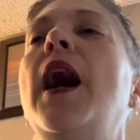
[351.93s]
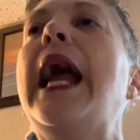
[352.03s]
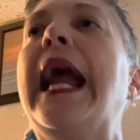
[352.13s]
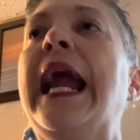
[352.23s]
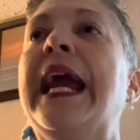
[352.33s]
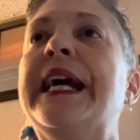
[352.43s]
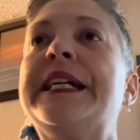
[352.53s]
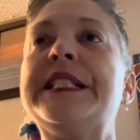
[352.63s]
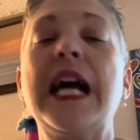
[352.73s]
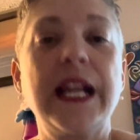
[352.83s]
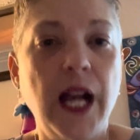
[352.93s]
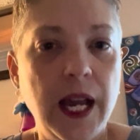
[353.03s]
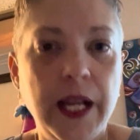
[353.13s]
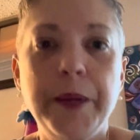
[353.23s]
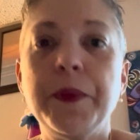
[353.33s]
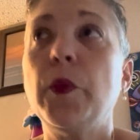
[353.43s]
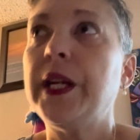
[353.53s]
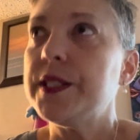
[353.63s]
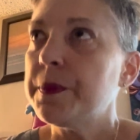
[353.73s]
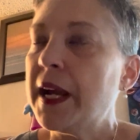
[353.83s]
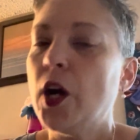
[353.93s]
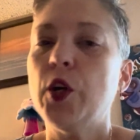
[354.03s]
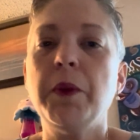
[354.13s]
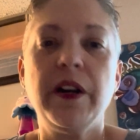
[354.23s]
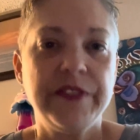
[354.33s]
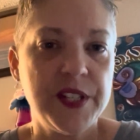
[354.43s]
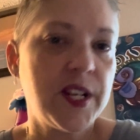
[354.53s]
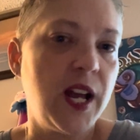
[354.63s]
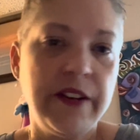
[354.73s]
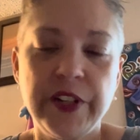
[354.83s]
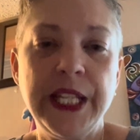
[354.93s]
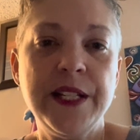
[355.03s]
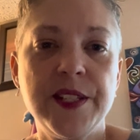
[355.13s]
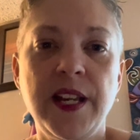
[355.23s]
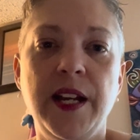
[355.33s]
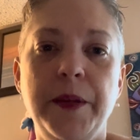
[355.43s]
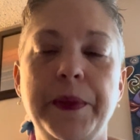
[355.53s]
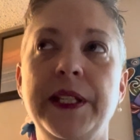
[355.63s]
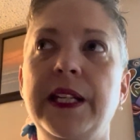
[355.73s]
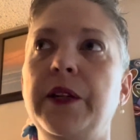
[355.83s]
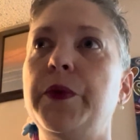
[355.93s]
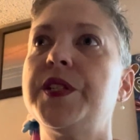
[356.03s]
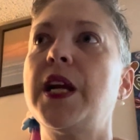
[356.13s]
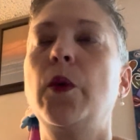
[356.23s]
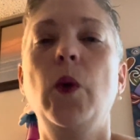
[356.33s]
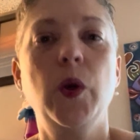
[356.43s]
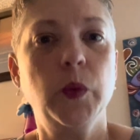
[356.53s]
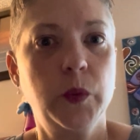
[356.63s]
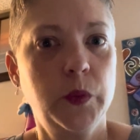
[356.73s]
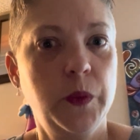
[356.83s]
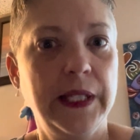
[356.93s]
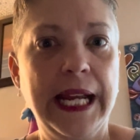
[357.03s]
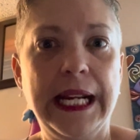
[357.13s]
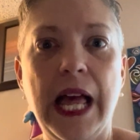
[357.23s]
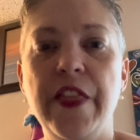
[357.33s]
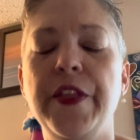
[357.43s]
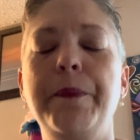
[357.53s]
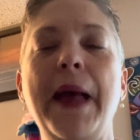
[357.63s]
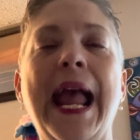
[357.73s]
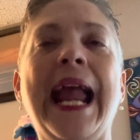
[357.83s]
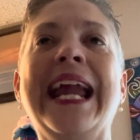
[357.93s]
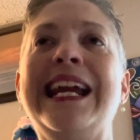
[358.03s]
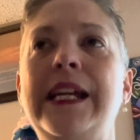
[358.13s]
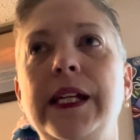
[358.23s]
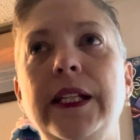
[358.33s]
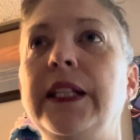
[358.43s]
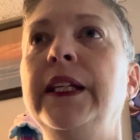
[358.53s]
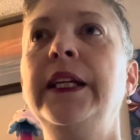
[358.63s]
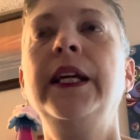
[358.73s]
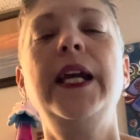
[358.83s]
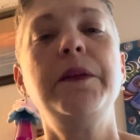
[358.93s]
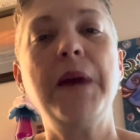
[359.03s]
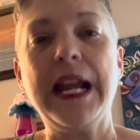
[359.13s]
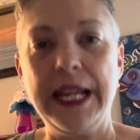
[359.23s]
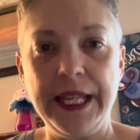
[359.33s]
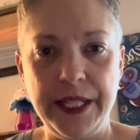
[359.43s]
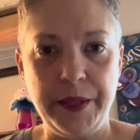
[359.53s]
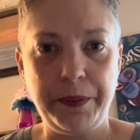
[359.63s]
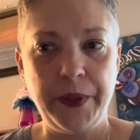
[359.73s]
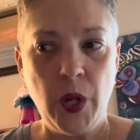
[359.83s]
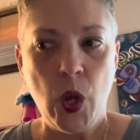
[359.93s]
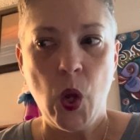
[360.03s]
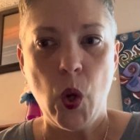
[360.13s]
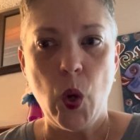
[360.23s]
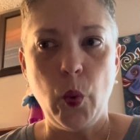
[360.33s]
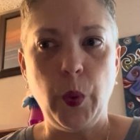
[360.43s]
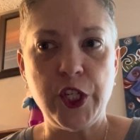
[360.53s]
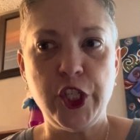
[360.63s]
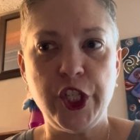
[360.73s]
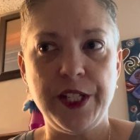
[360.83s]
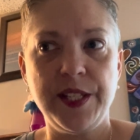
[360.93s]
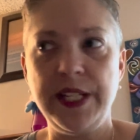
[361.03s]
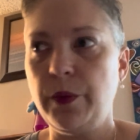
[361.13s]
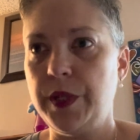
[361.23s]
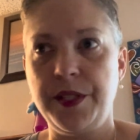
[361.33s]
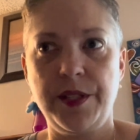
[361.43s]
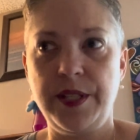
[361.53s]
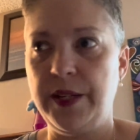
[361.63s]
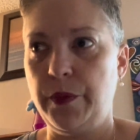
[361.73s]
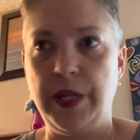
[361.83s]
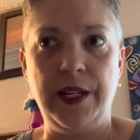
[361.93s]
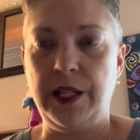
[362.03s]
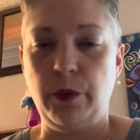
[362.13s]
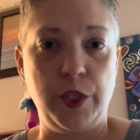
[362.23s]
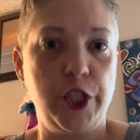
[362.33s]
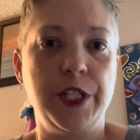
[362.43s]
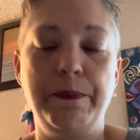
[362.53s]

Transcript: And I got up and went into my home office, got everything set up, and then I was like, whoa, like the pain in my hip was just, it was just